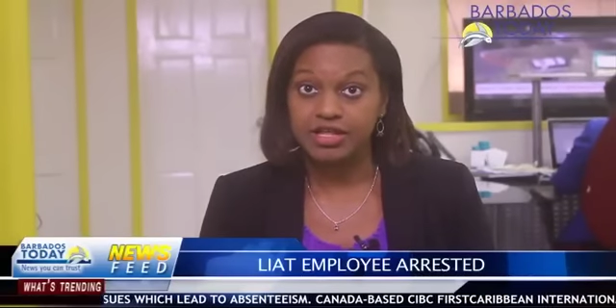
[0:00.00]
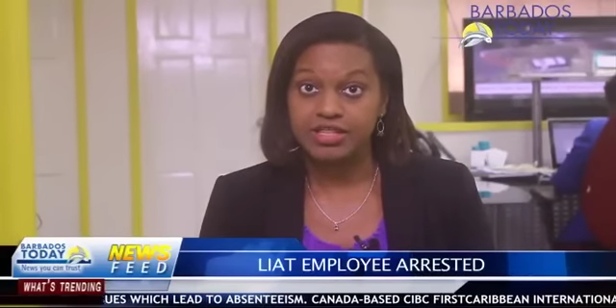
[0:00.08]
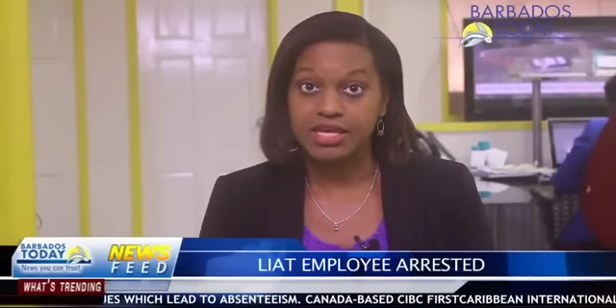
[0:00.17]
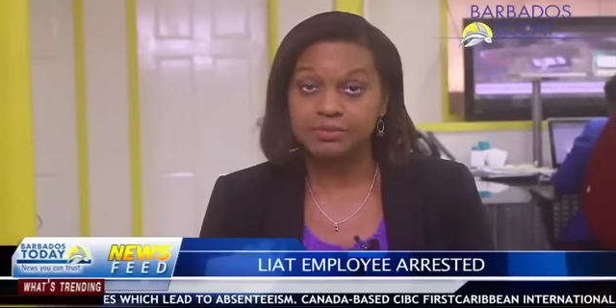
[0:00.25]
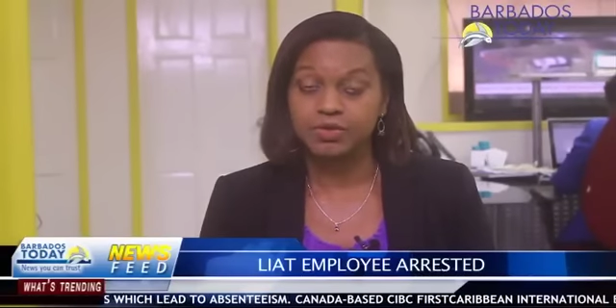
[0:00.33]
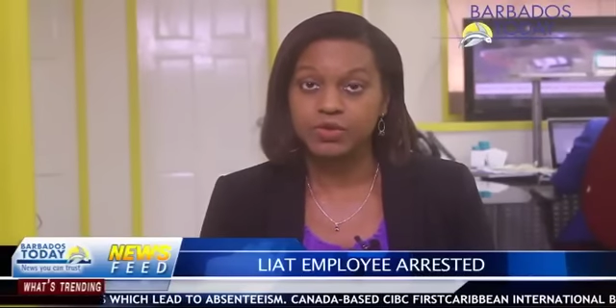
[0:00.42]

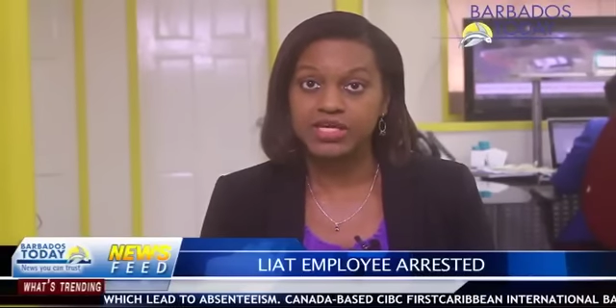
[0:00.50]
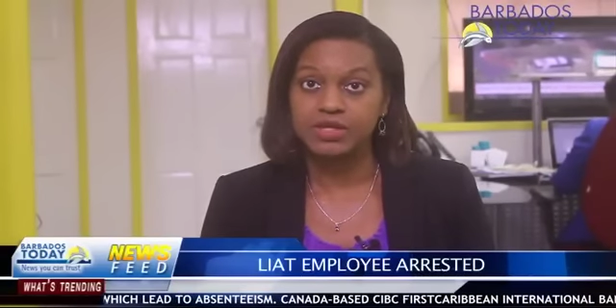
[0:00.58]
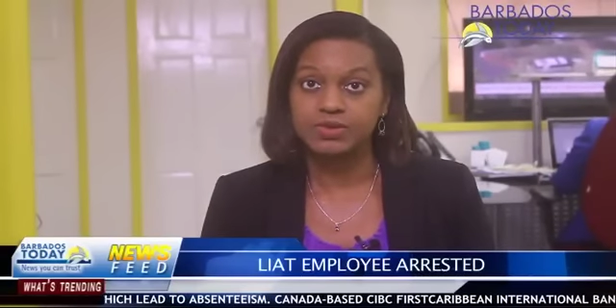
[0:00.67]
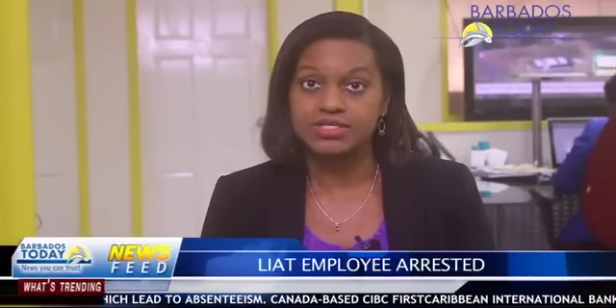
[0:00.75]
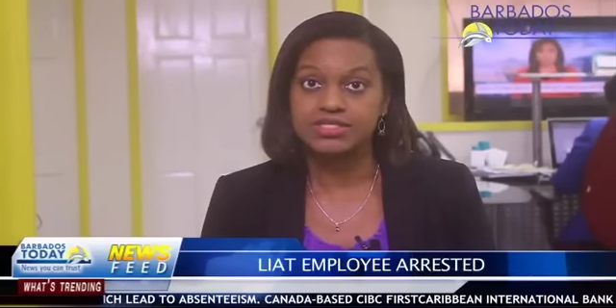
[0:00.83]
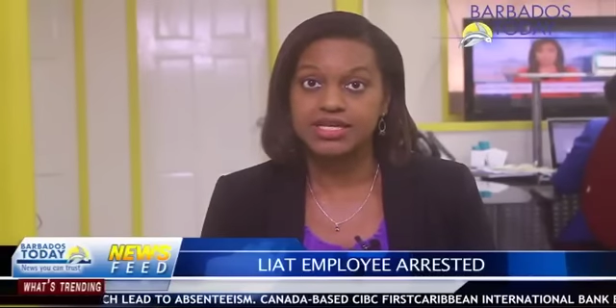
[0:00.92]
The employee
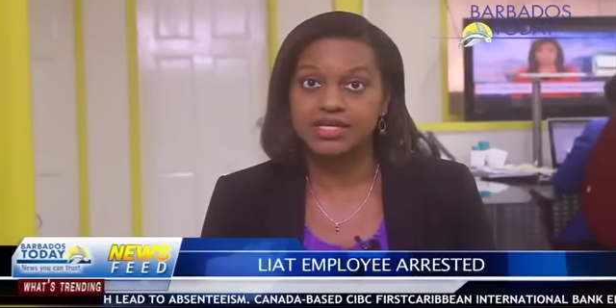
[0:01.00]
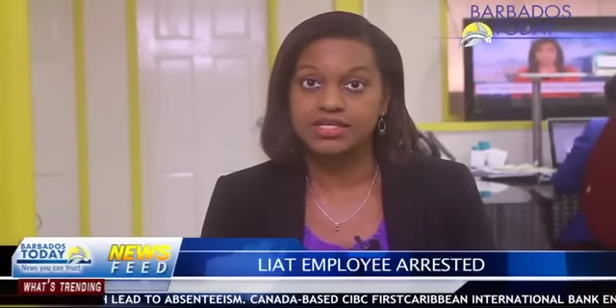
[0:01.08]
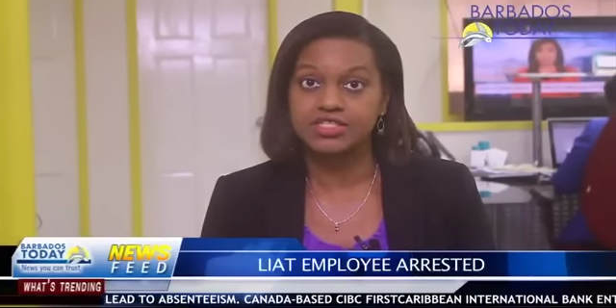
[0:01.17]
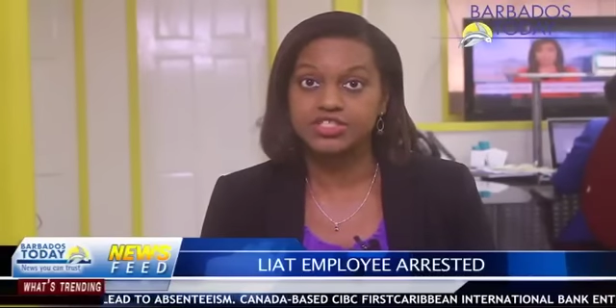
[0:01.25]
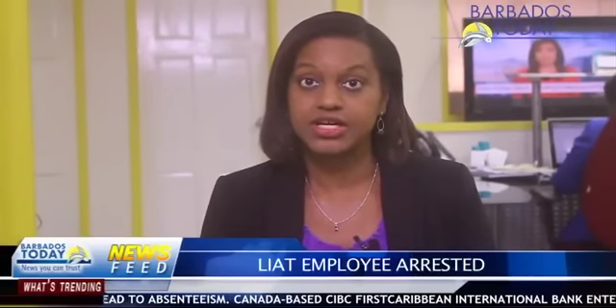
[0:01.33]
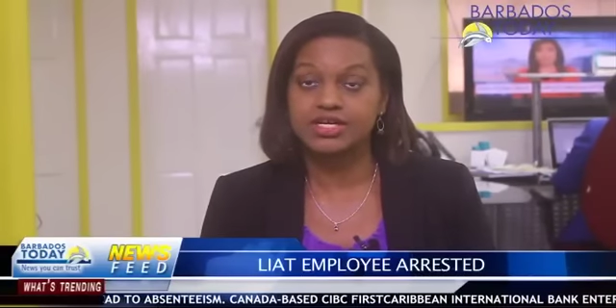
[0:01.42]
was taken
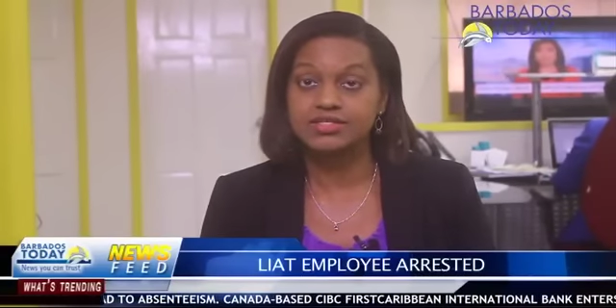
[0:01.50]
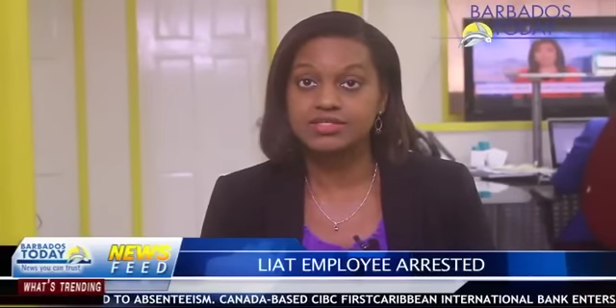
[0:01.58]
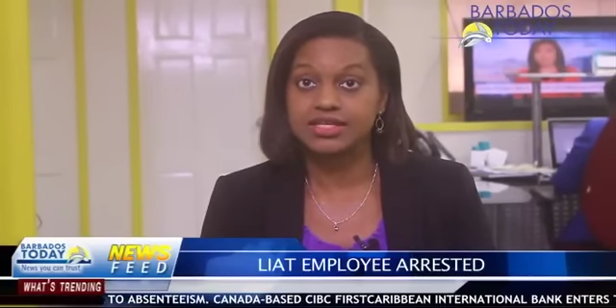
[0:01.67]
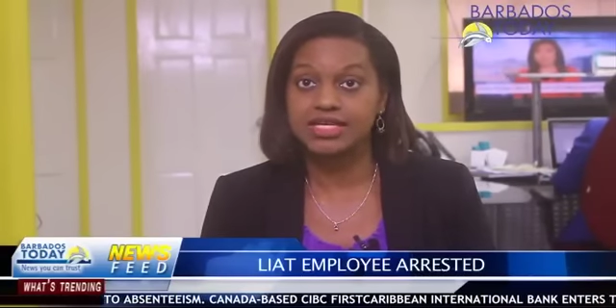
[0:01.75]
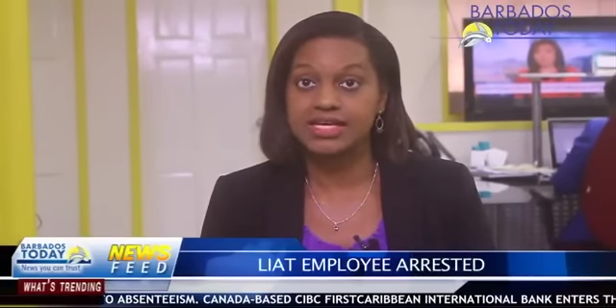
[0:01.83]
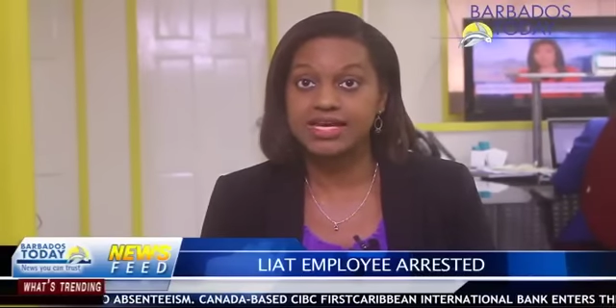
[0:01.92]
into
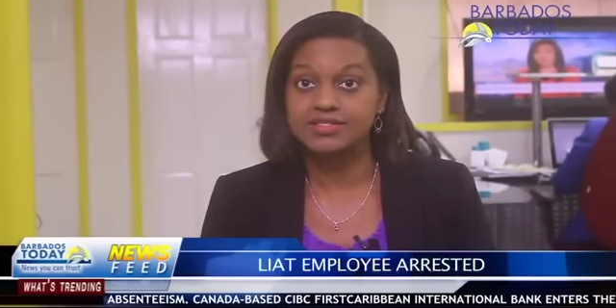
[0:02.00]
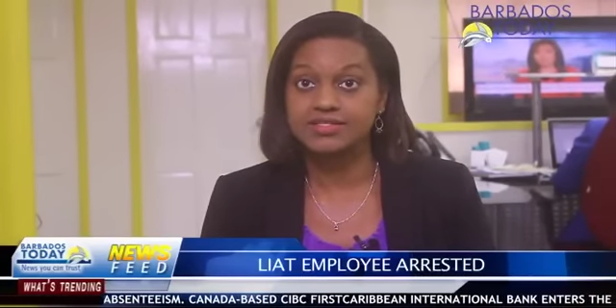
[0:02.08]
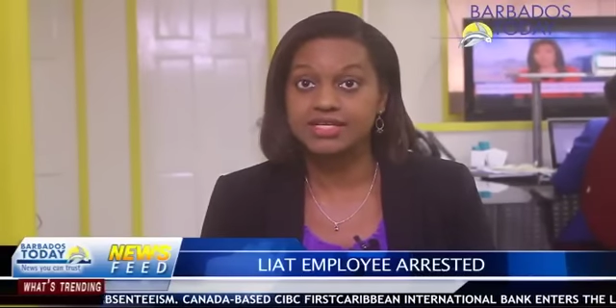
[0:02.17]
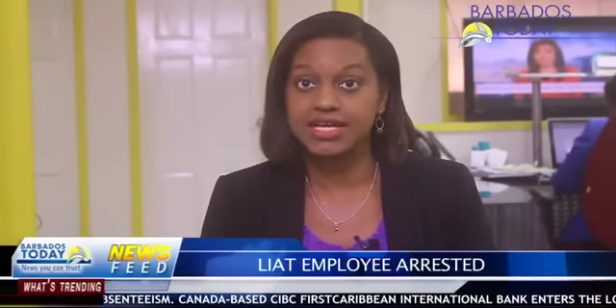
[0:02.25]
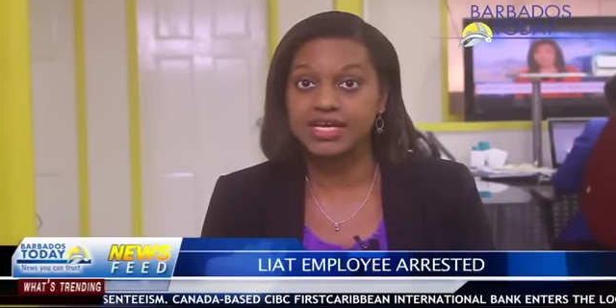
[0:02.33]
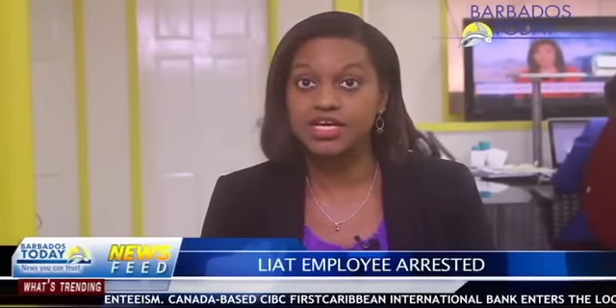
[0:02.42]
custody
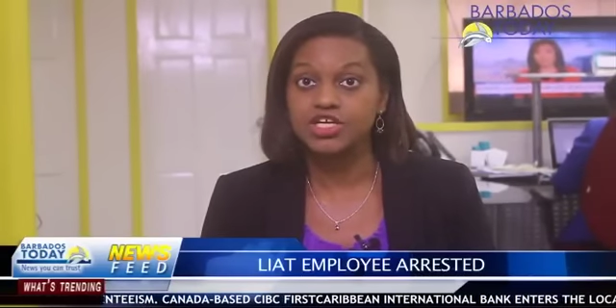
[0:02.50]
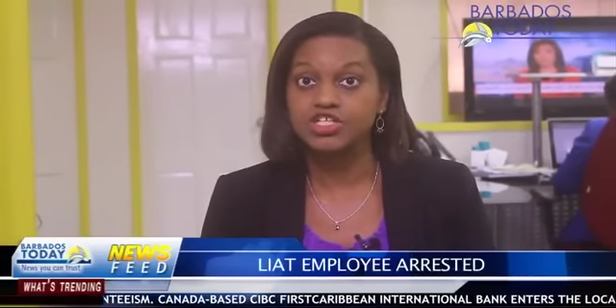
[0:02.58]
yesterday,